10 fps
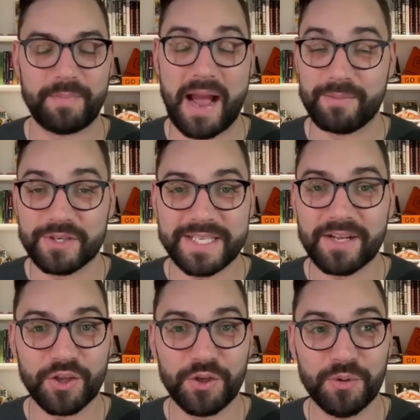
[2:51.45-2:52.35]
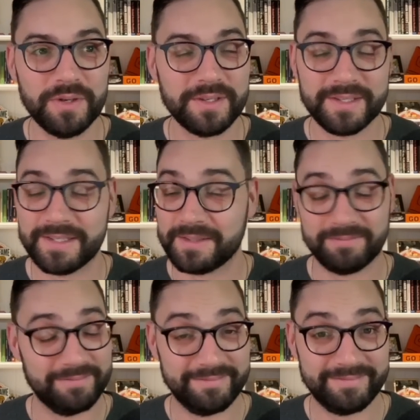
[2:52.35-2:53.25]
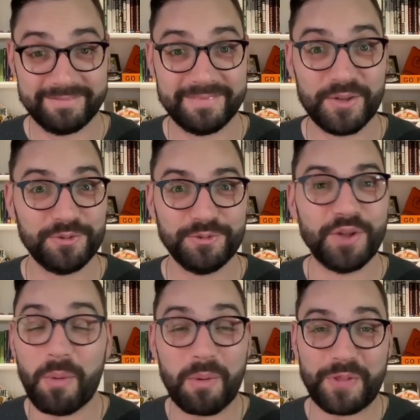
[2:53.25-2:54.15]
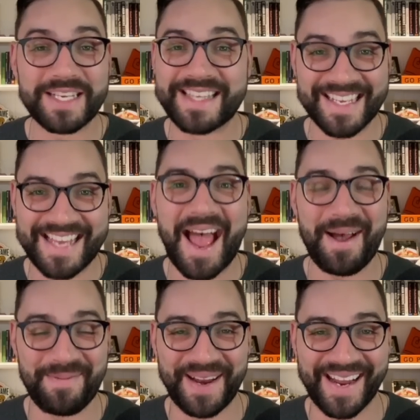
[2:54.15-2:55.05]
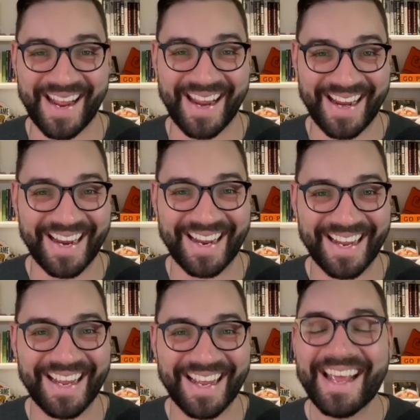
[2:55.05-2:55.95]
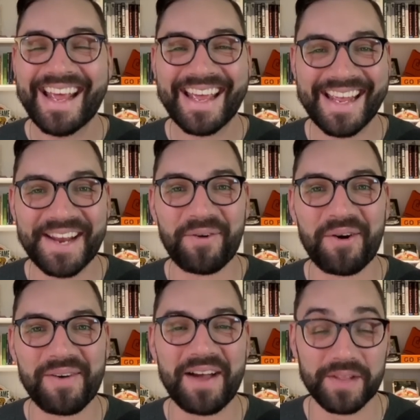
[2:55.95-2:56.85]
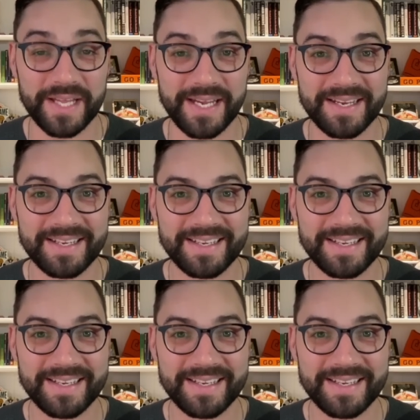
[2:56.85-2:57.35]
I'm just telling you, no one thinks that's happening in or around the league.